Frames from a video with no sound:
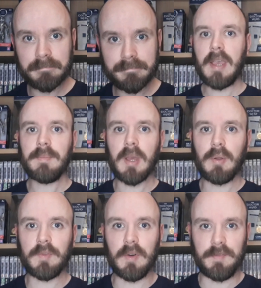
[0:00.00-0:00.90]
Same
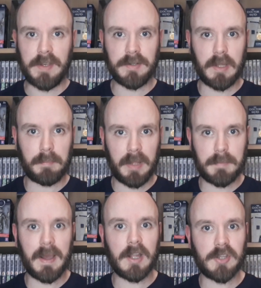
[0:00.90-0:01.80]
goes for Vinda,
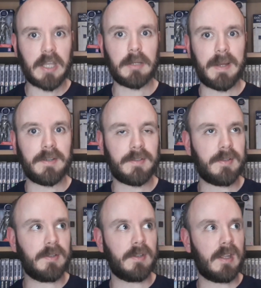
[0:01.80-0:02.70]
played by Jacob
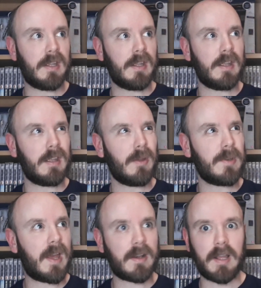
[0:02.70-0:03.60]
Anderson. He
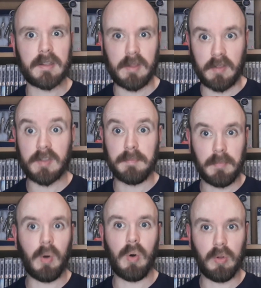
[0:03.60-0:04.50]
only had like a
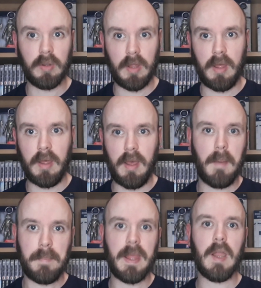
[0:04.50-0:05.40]
small
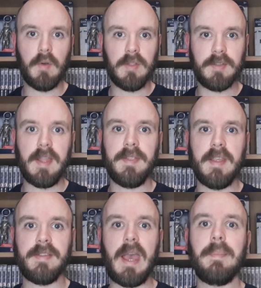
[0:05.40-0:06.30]
appearance in
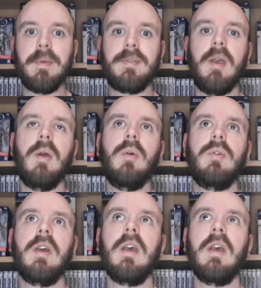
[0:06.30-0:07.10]
this episode.